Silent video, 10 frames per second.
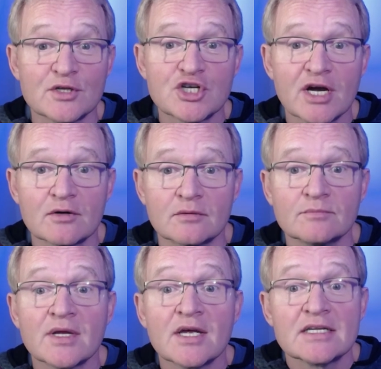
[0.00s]
channel.
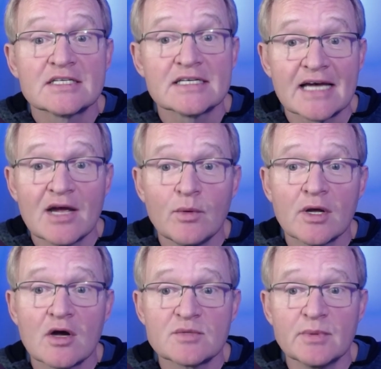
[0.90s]
Today we're
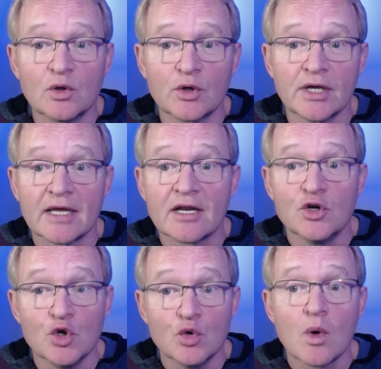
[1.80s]
going to be looking at a
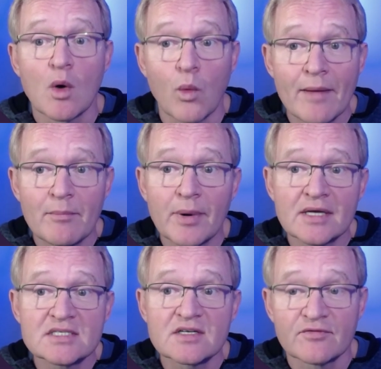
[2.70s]
new
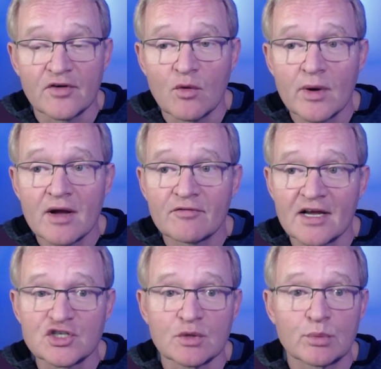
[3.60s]
web-based firmware
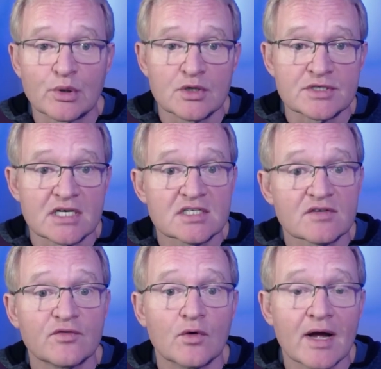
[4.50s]
flashing process
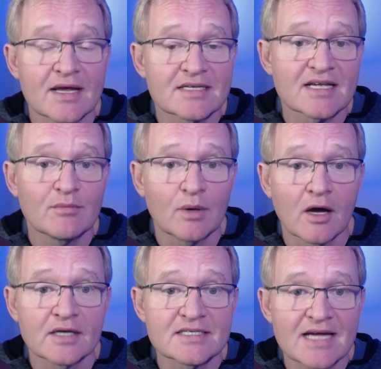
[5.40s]
for
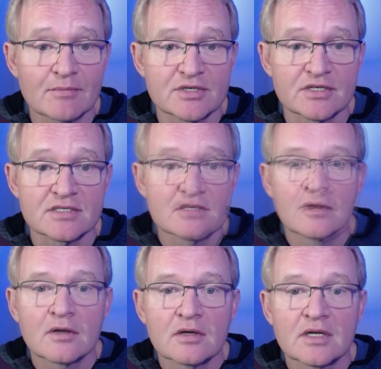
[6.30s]
SMLight adapters.
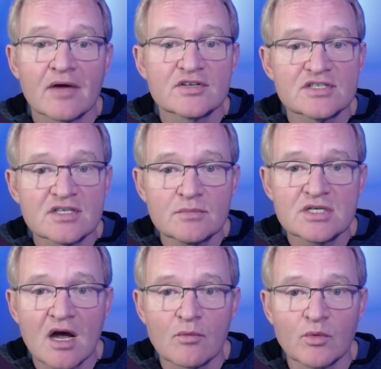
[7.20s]
Now for some
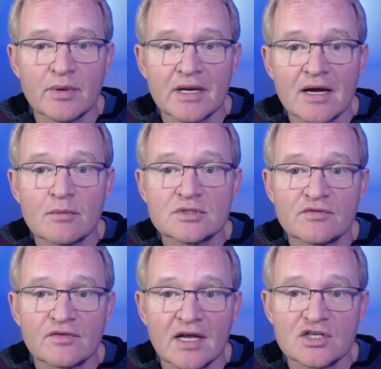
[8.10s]
time we've been able
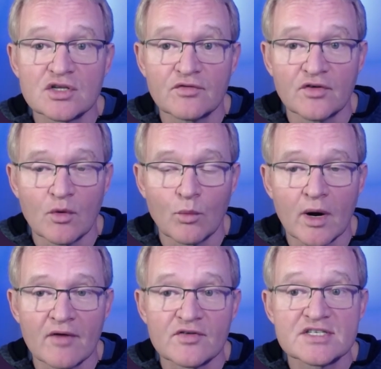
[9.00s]
to flash the
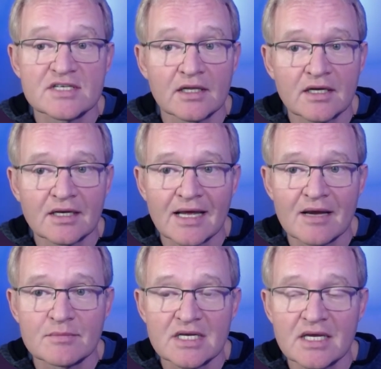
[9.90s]
firmware for Silicon
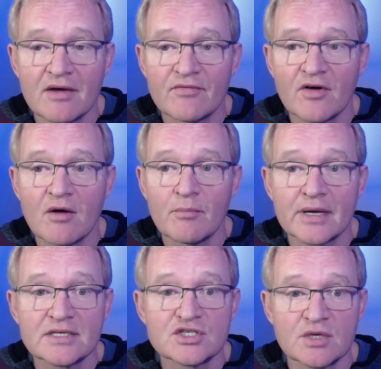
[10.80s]
Labs EFR
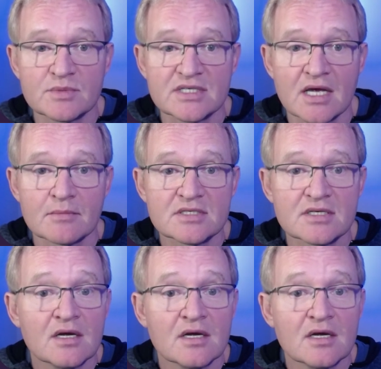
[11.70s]
based chipsets